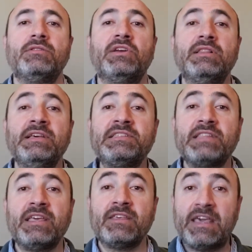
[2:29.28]
The
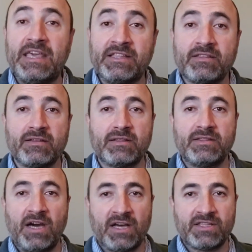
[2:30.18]
listing hinted
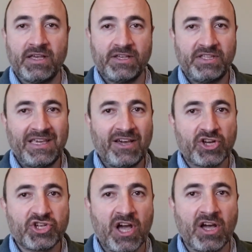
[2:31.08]
that
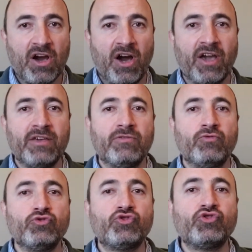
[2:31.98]
Giga Shanghai
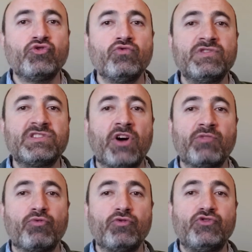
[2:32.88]
would soon
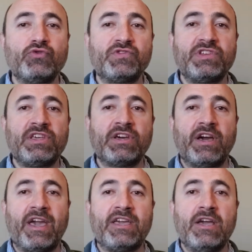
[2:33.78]
start producing
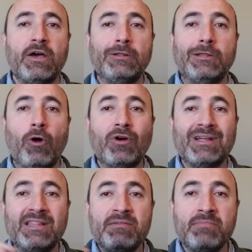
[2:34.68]
a
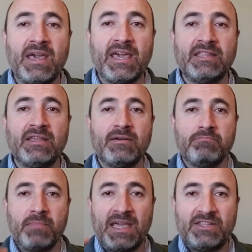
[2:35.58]
locally made,
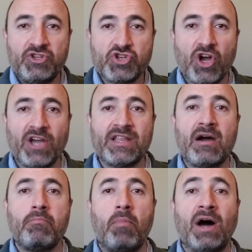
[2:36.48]
made in
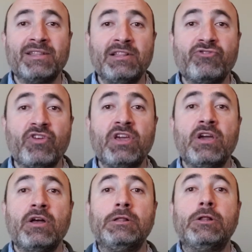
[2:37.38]
China Model
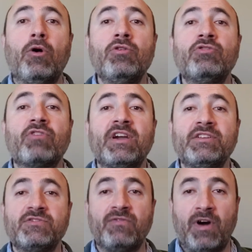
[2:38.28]
3 long
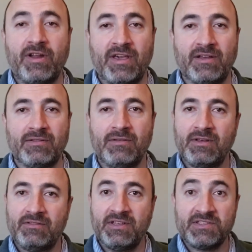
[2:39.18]
range variant.
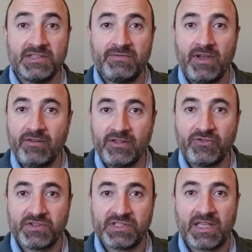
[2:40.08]
This is very
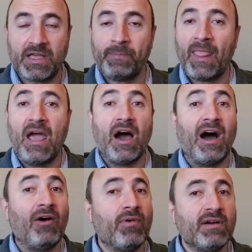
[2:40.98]
interesting.
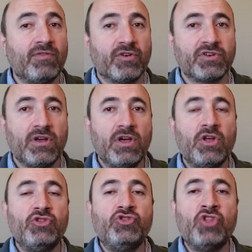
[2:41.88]
However,
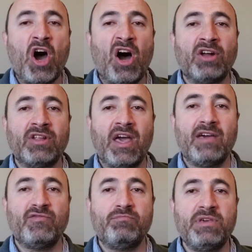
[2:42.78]
none
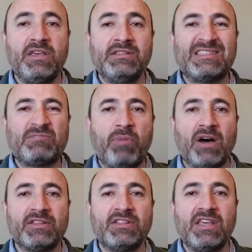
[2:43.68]
have been
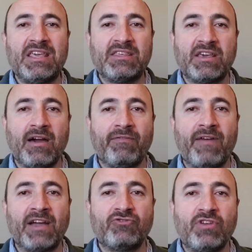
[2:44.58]
spotted in
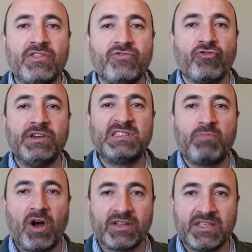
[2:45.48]
Gigafactory 3's
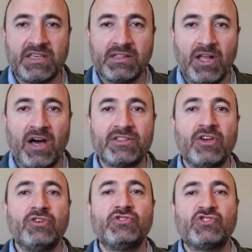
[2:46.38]
parking
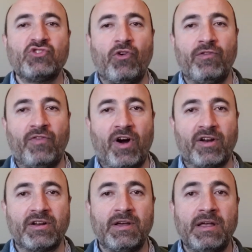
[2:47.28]
lot so
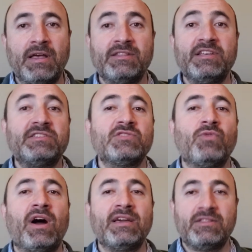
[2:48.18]
far. This is
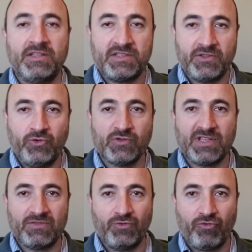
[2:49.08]
why this news
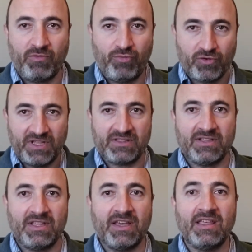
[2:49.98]
that we're reporting
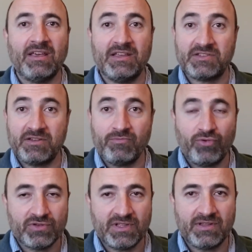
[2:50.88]
today is an
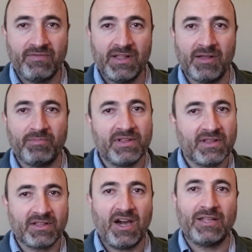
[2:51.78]
important development
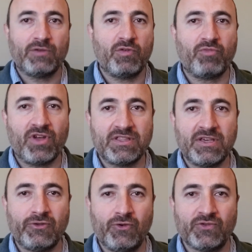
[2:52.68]
and kind of a
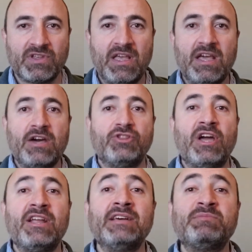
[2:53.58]
breaking news.
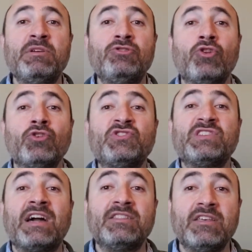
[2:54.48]
There has been no
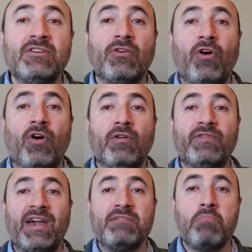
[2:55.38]
sighting
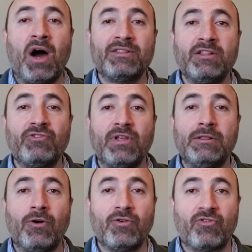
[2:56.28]
of a Model 3
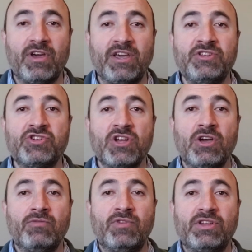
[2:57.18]
long range
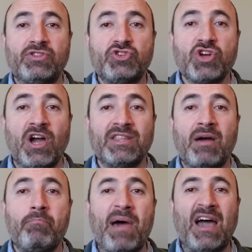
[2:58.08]
with
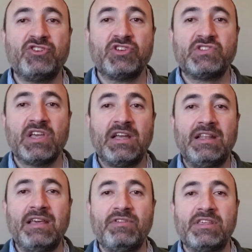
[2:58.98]
China badges
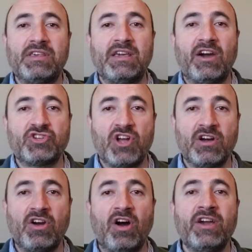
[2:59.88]
leaving Giga
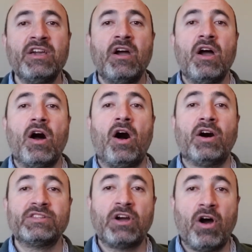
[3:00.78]
Shanghai
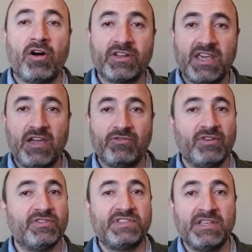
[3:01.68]
on car
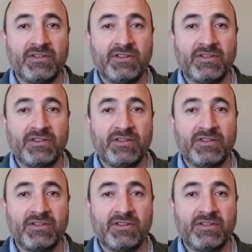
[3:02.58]
carriers